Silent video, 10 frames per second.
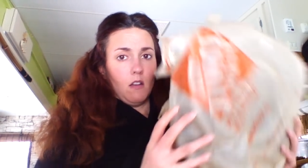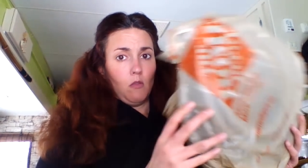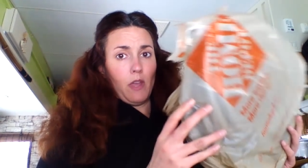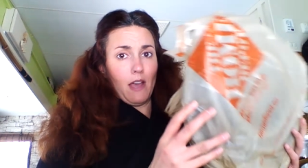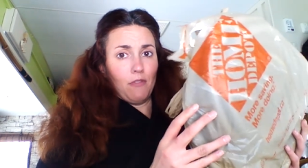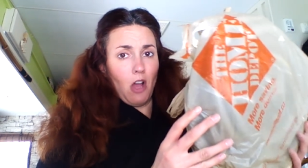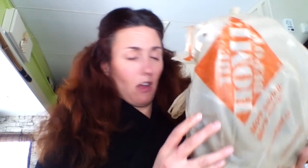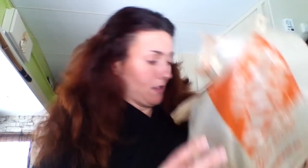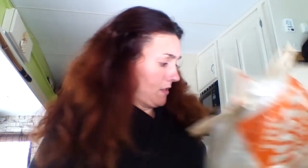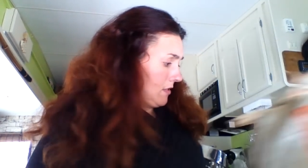We have
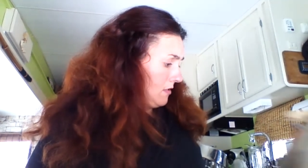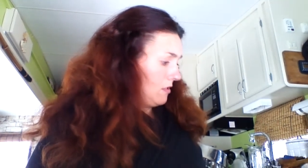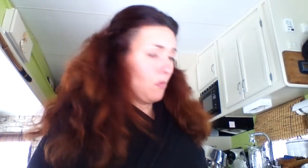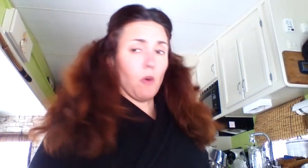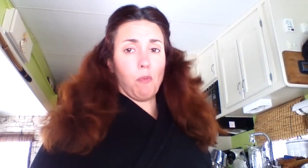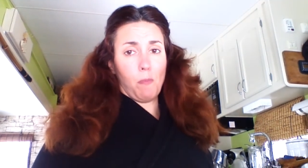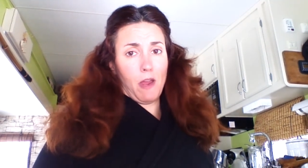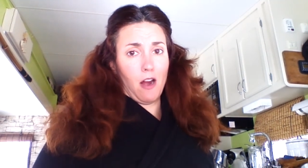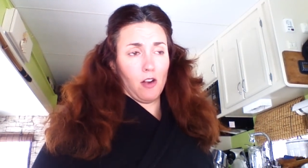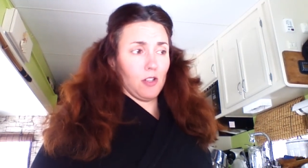lots. We're
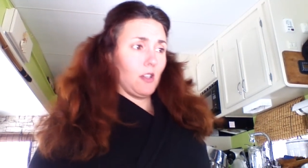prepared.